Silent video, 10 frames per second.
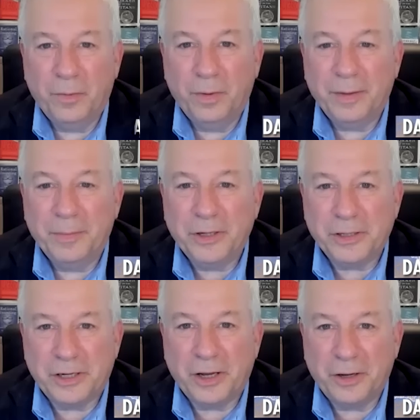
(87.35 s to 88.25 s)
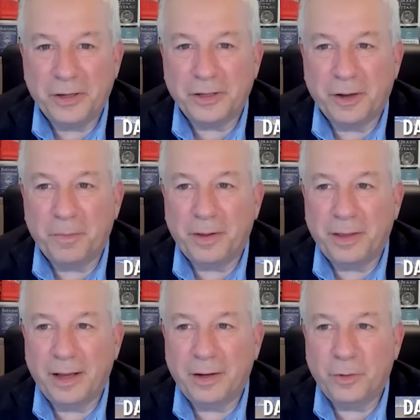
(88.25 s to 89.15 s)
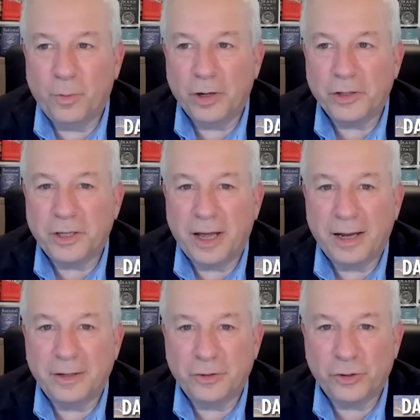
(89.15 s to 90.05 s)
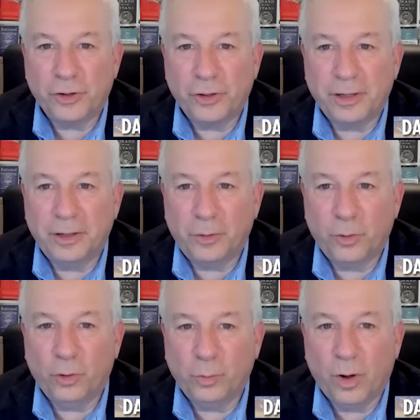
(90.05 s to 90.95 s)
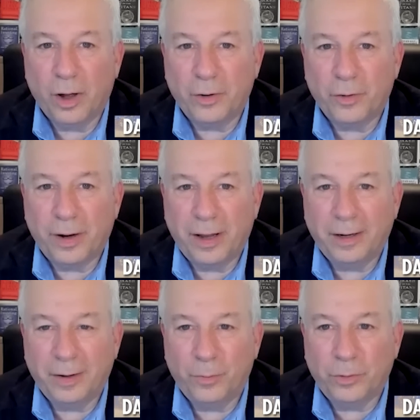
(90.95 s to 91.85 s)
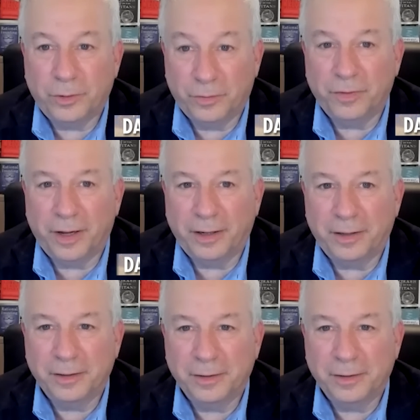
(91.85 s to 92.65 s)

Well, let me just tell you something, that you wash that shirt in cold water and it will deflate.